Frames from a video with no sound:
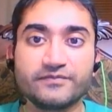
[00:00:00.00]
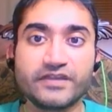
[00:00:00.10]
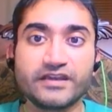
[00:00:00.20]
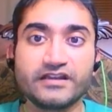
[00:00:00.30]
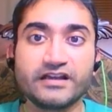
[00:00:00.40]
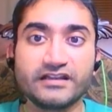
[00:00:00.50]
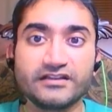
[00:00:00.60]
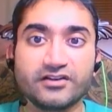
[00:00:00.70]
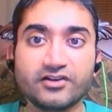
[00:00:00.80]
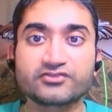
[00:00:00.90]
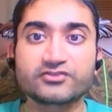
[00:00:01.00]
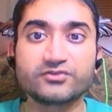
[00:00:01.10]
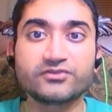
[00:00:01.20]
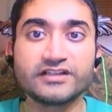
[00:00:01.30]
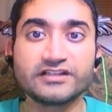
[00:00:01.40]
And I could also
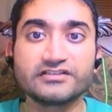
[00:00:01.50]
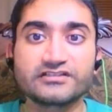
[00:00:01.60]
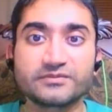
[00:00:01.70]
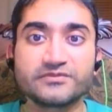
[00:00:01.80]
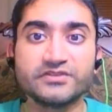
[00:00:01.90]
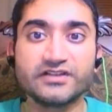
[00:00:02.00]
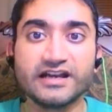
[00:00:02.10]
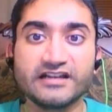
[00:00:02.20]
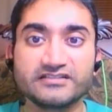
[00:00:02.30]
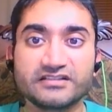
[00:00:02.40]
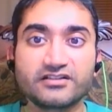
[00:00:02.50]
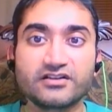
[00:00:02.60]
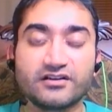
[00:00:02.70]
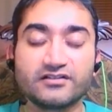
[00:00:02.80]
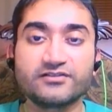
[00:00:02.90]
relate to some of you guys that are
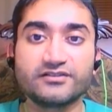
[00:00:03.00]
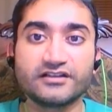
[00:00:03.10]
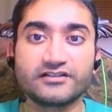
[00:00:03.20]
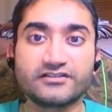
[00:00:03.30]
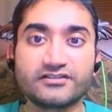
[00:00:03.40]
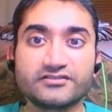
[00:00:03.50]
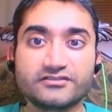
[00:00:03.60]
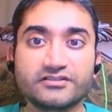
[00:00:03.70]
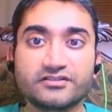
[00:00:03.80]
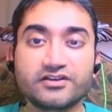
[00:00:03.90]
card collectors,